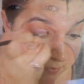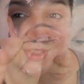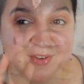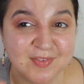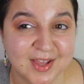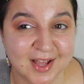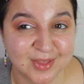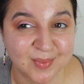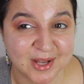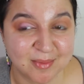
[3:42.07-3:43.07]
Definitely had
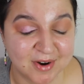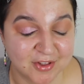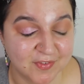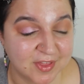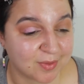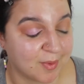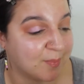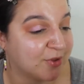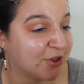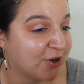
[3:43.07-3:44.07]
to wet the brush for this one,
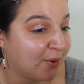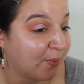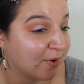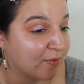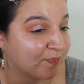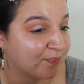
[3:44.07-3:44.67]
but do you know what?